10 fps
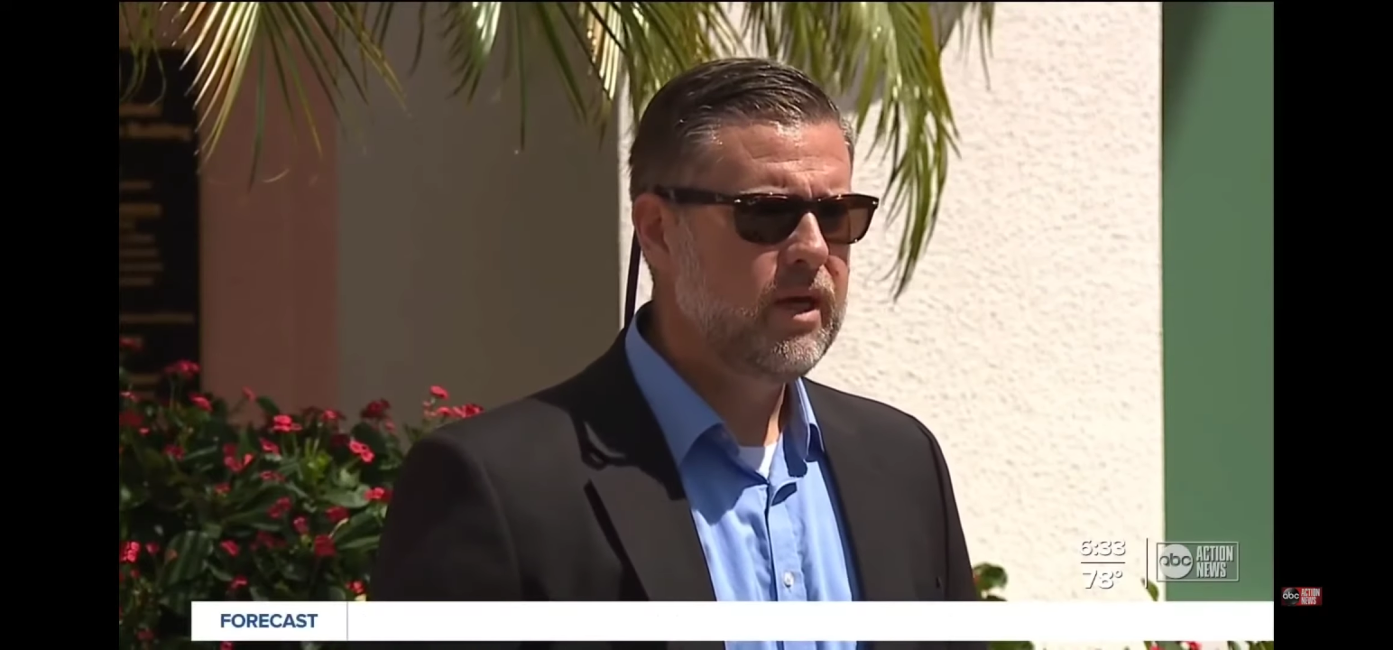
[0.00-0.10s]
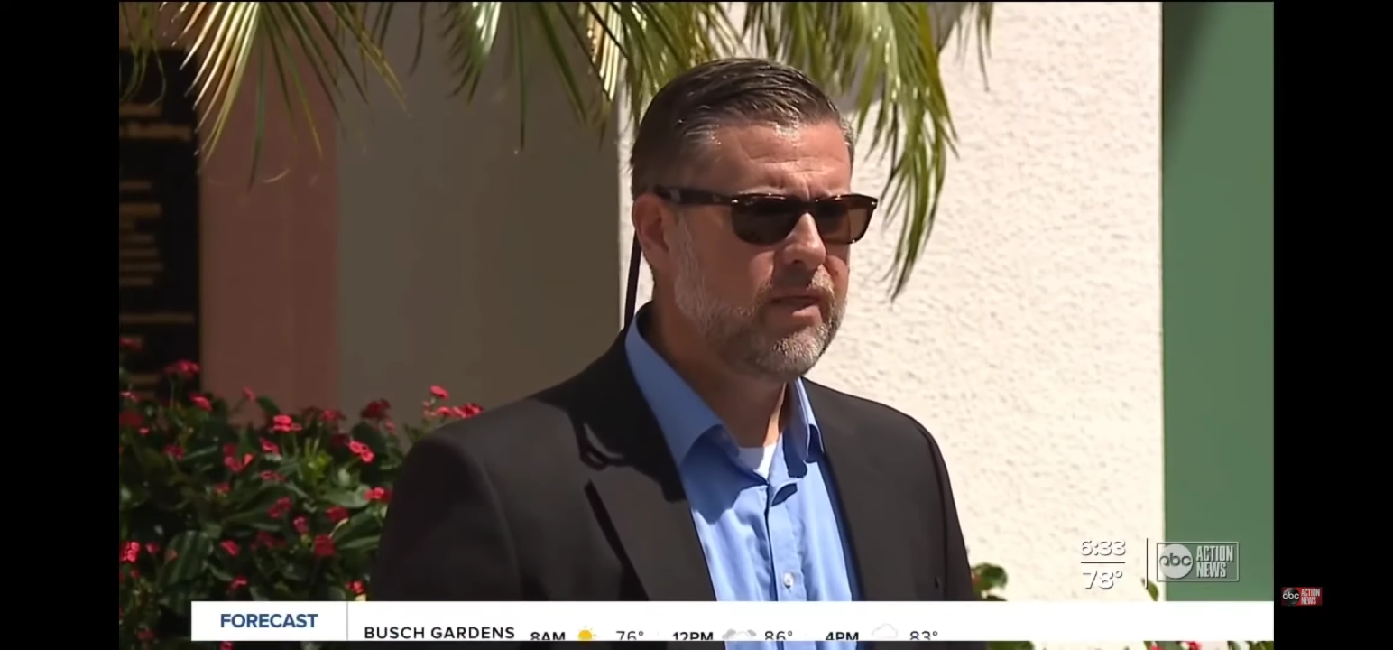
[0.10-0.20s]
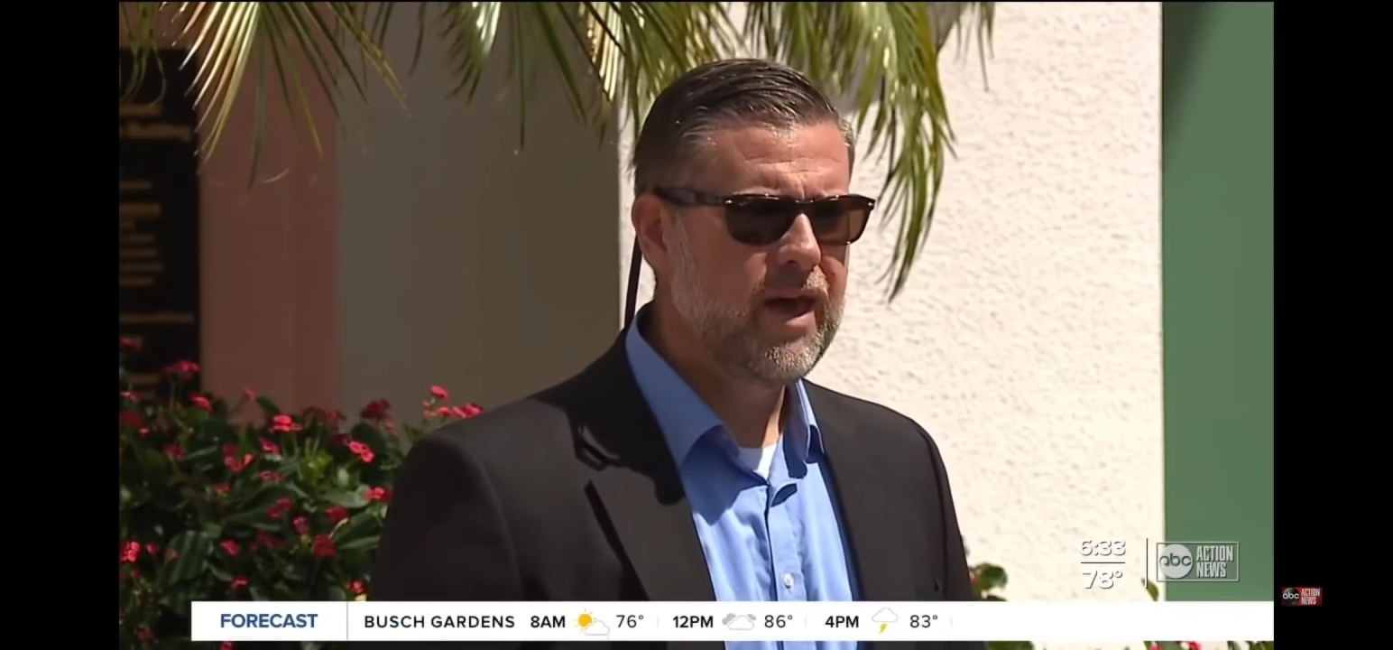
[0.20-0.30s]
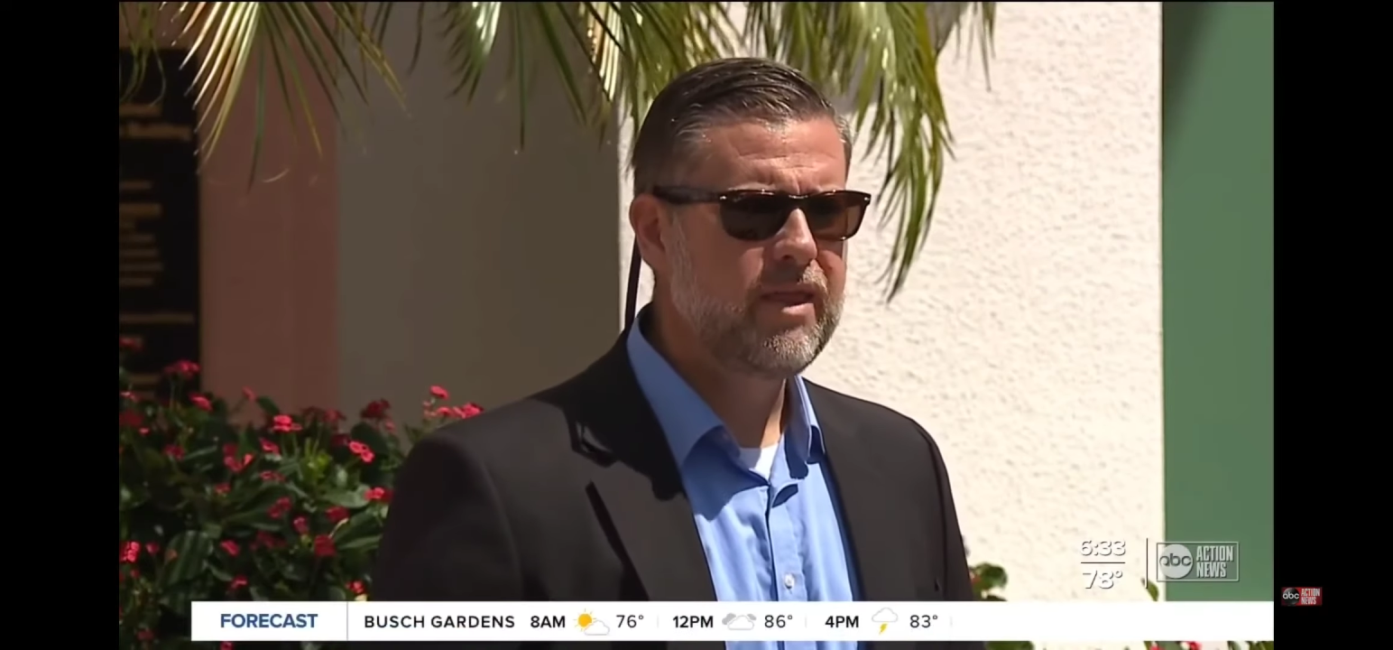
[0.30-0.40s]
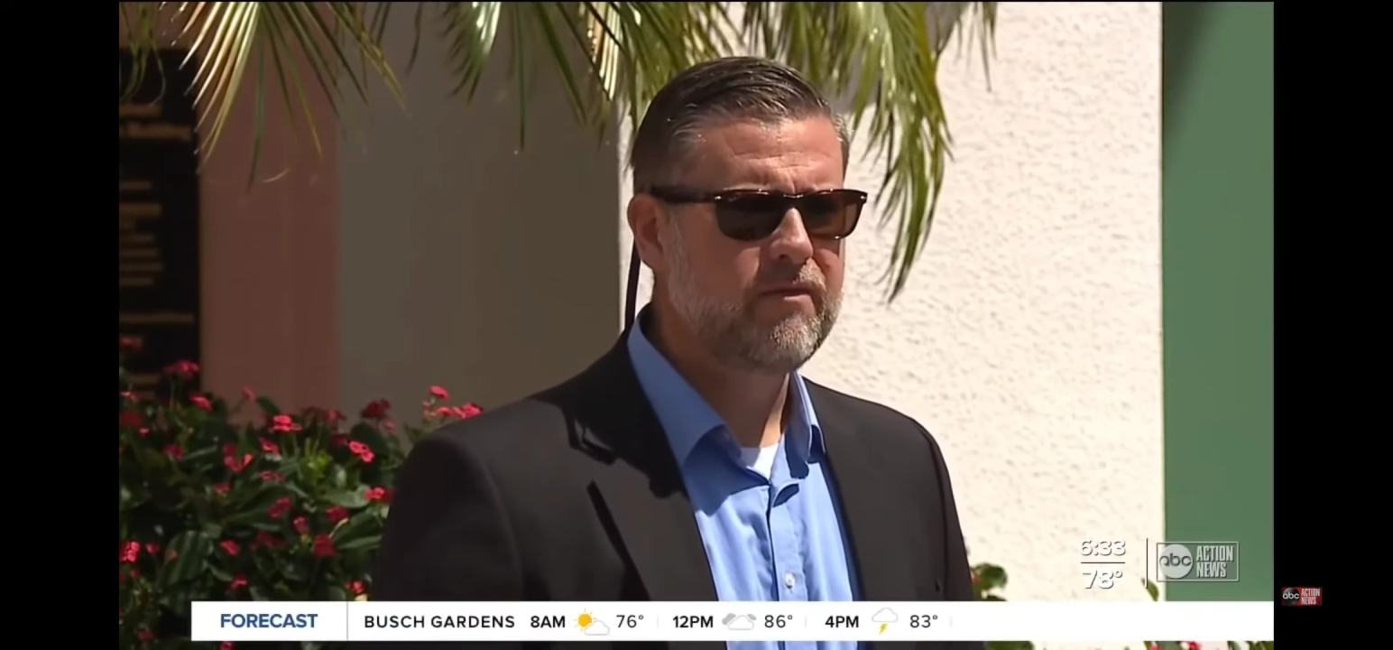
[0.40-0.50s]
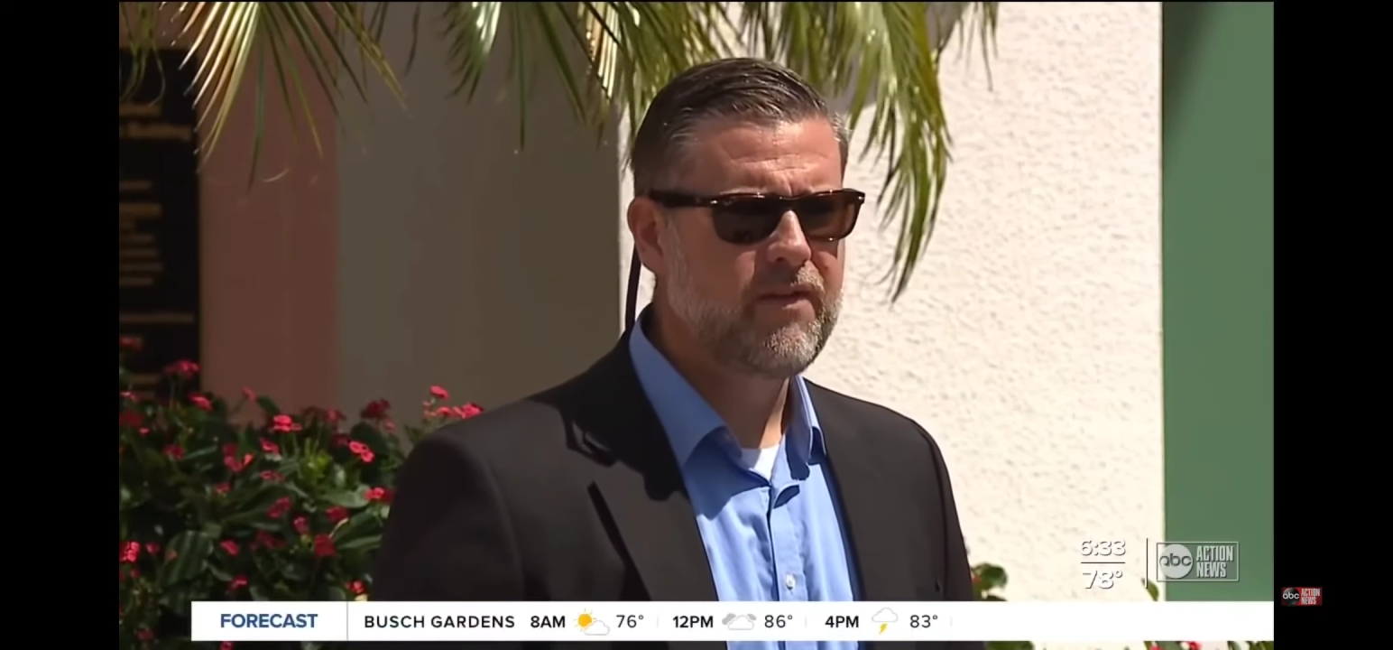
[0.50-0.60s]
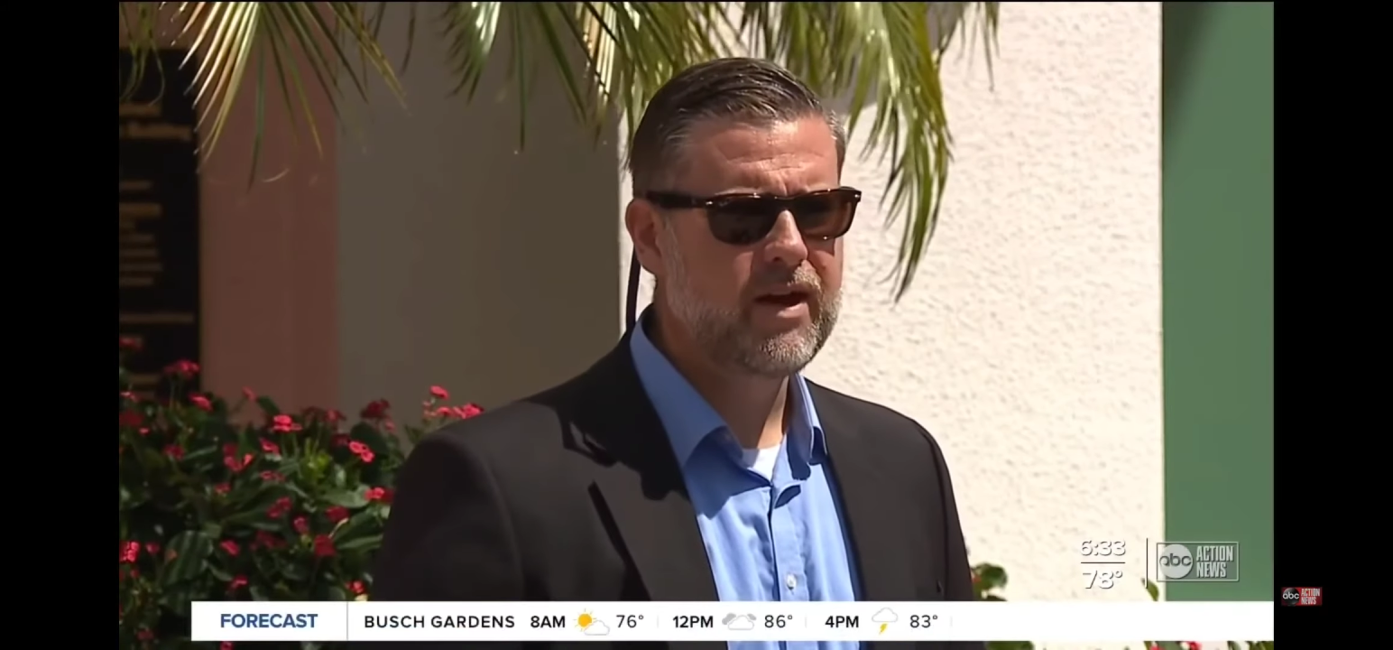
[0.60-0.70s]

And that, the